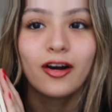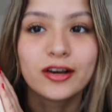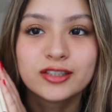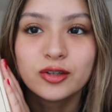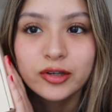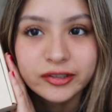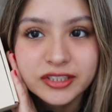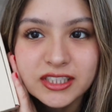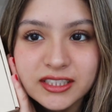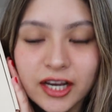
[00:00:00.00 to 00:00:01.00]
Okay, so
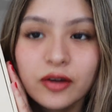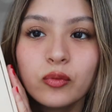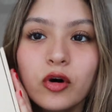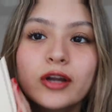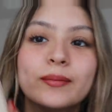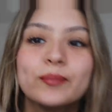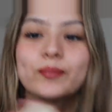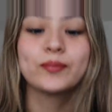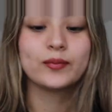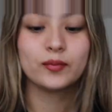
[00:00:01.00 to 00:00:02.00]
here's the second one.
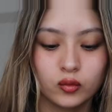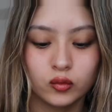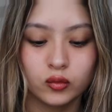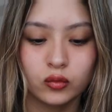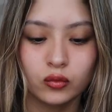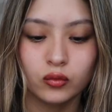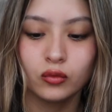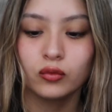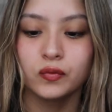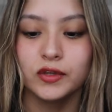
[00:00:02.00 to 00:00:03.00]

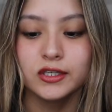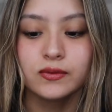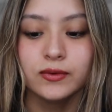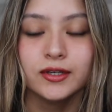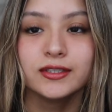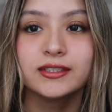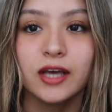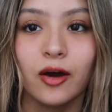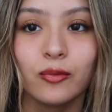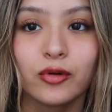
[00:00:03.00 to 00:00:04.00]
This one
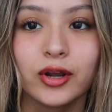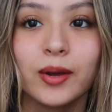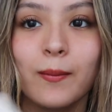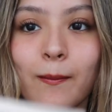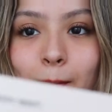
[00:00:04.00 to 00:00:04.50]
is Amber